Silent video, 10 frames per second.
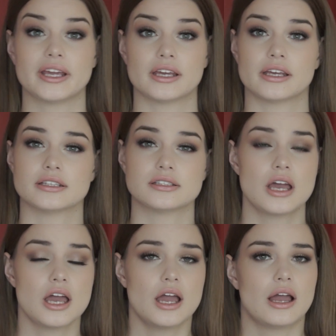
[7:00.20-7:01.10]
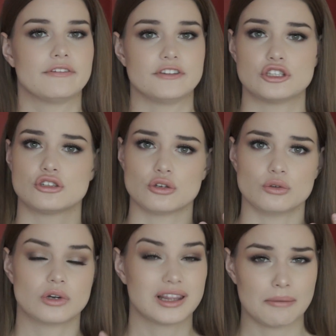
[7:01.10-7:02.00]
because if it's
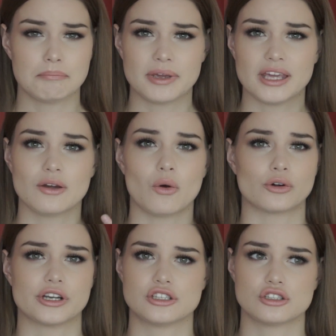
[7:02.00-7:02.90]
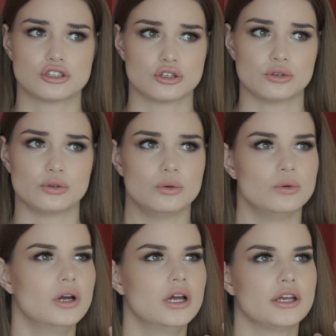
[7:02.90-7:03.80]
too clumpy or it's
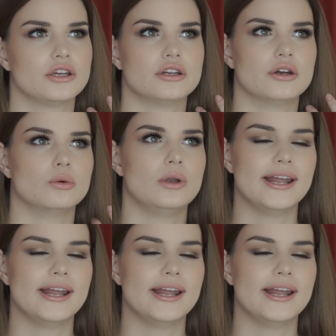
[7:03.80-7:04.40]
too, you know,